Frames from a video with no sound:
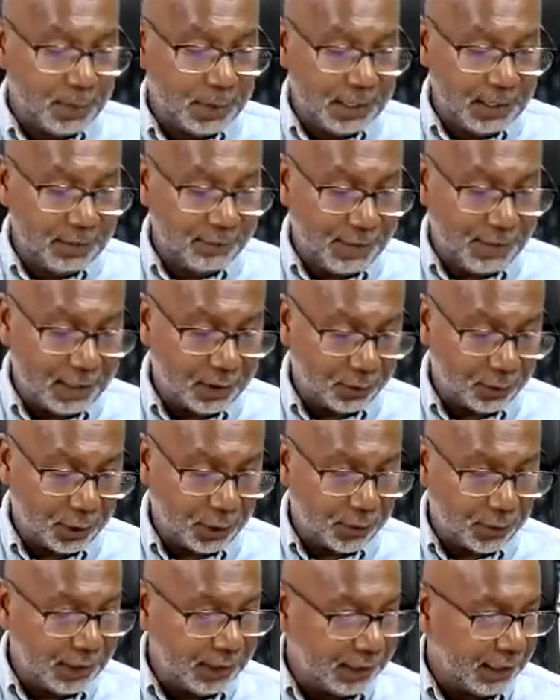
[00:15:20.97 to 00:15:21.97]
If I don't
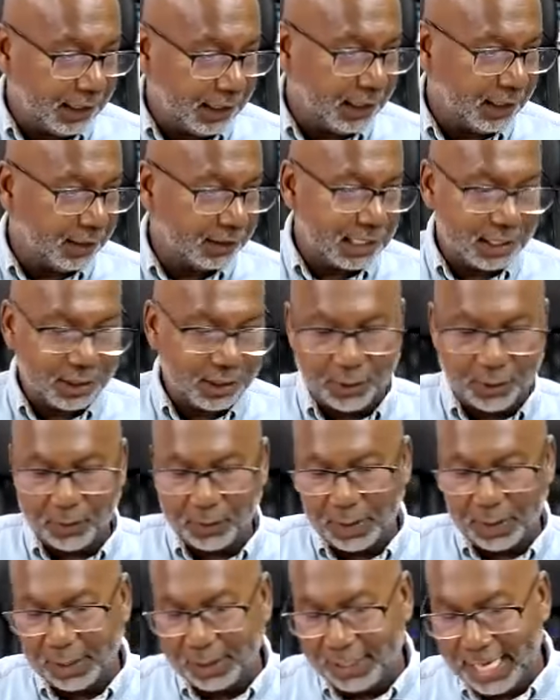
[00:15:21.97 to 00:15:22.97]
know anything else, I know
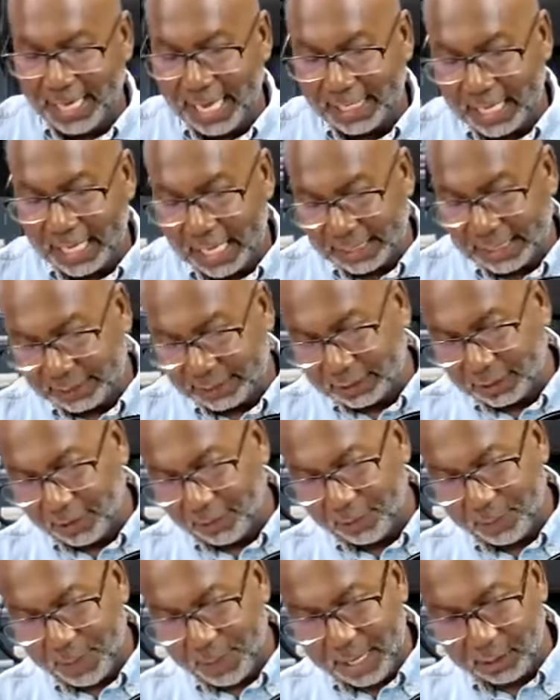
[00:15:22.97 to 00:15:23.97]
that kind of
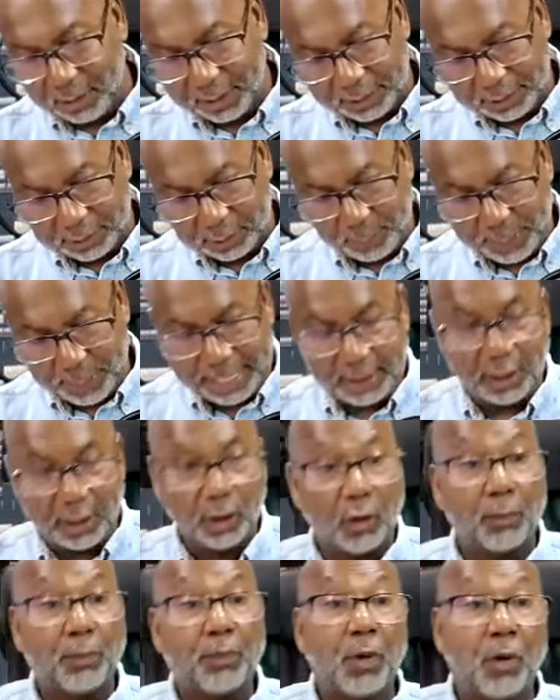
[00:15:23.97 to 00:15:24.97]
stuff about expanding
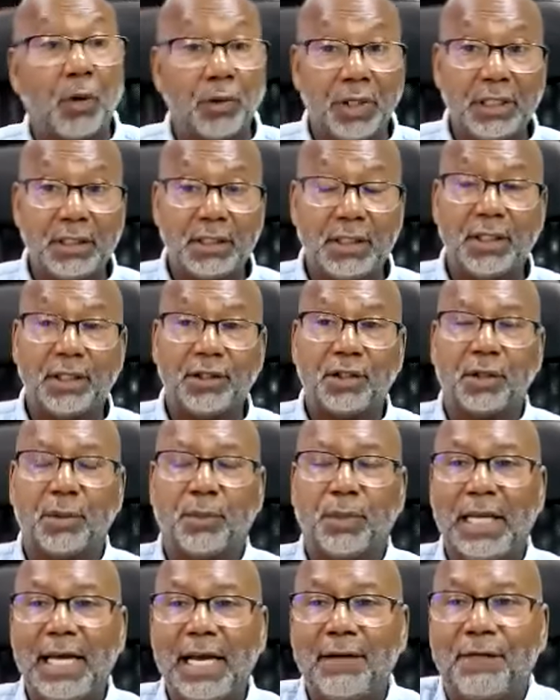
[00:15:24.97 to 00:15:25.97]
on these digital
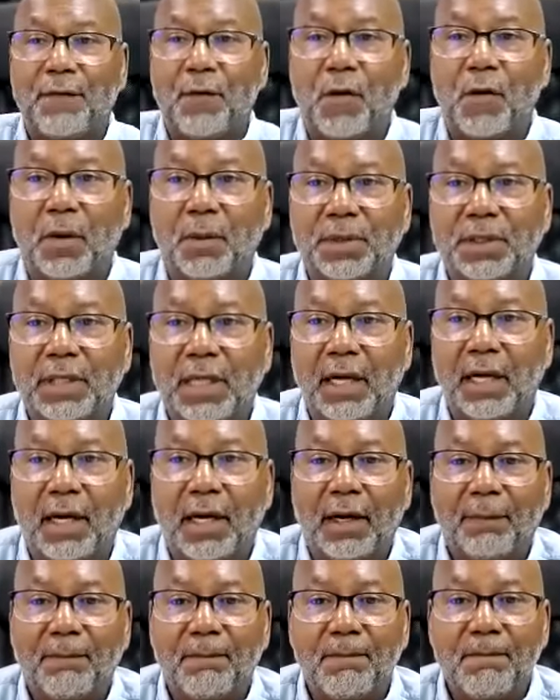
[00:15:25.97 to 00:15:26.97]
platforms.
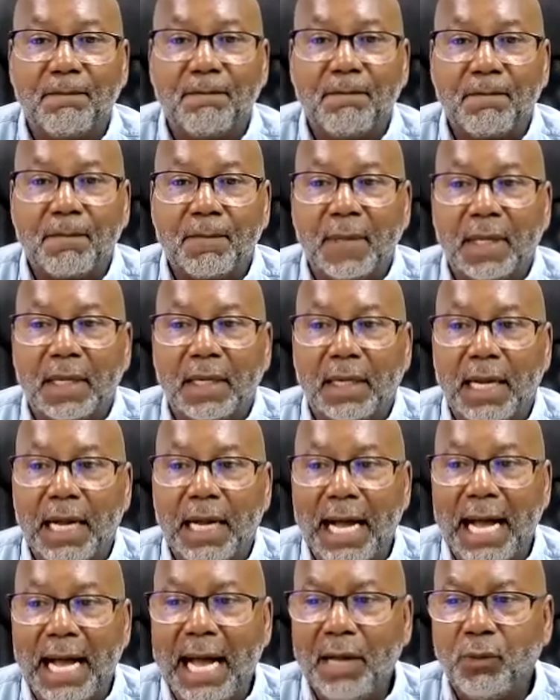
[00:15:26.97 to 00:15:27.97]
I'm
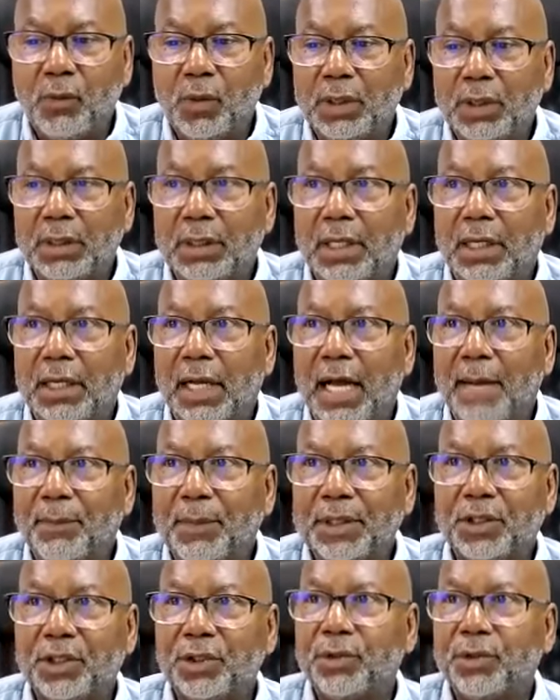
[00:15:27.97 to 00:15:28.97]
going
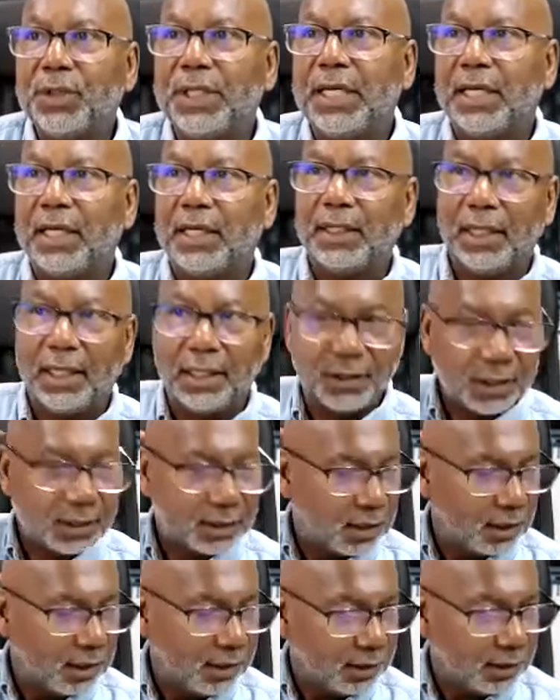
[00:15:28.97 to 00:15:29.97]
to tune in and
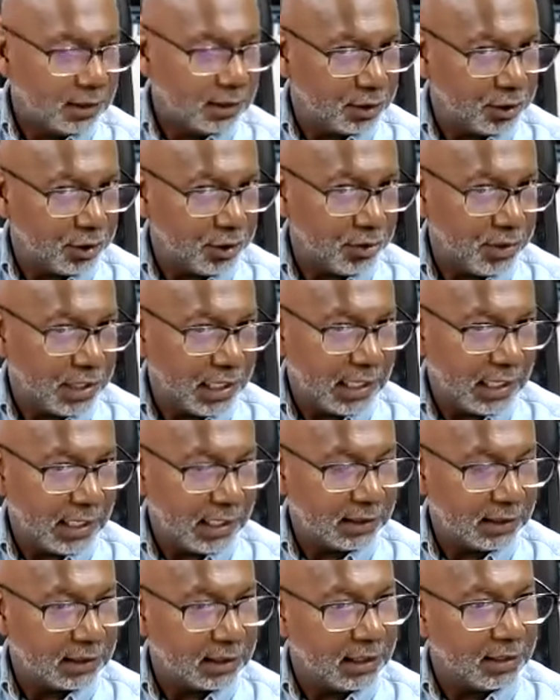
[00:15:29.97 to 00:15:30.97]
just listen to you
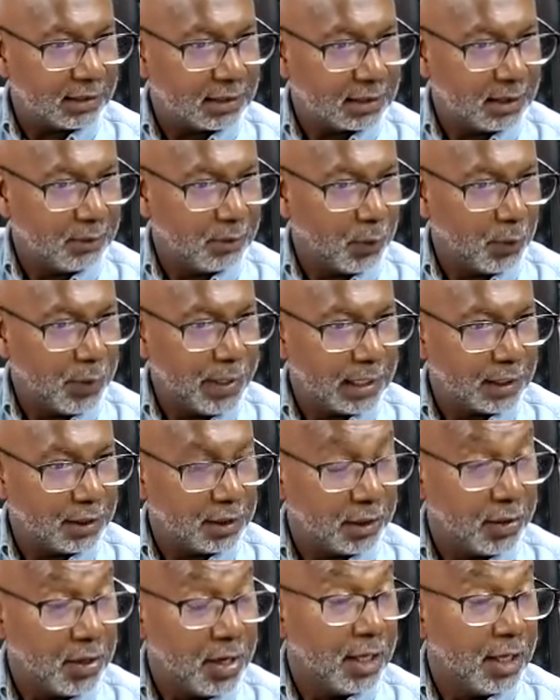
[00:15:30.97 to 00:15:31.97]
guys and see what we can
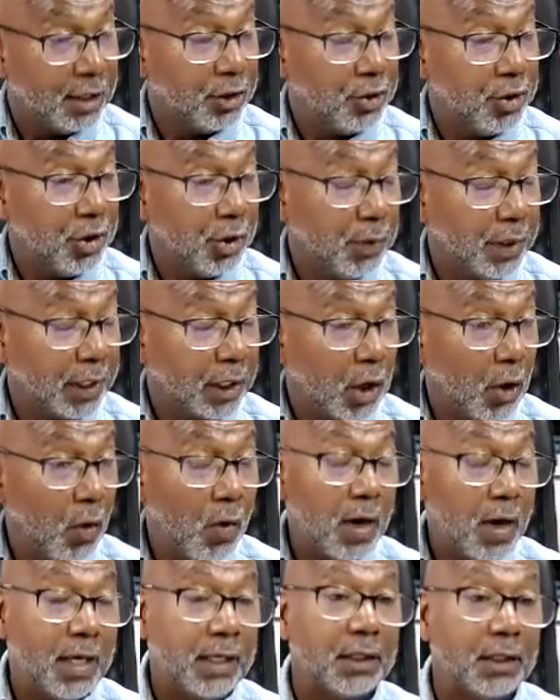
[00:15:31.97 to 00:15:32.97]
do. Do you
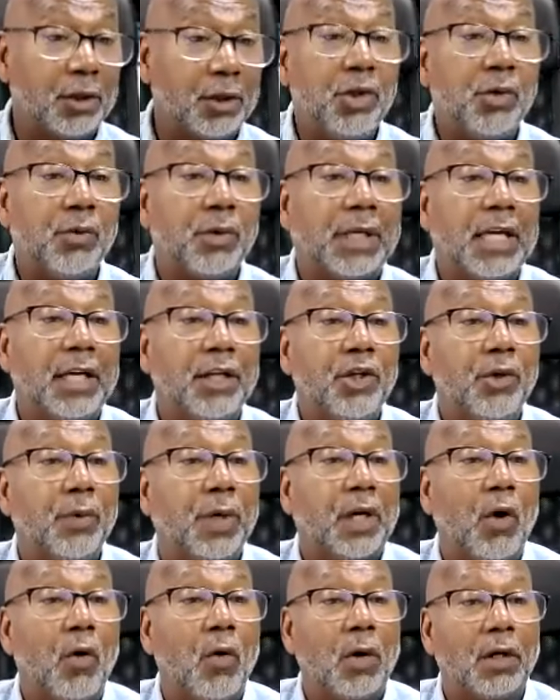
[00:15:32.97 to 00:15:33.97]
record? Can you
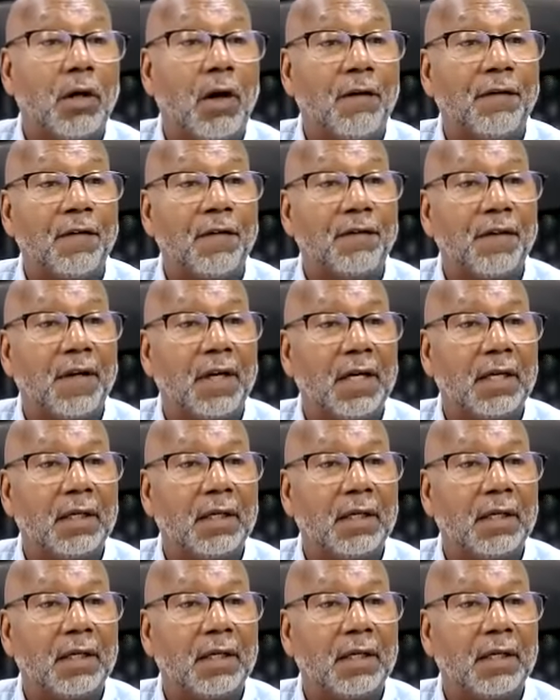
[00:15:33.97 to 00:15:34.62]
record off of?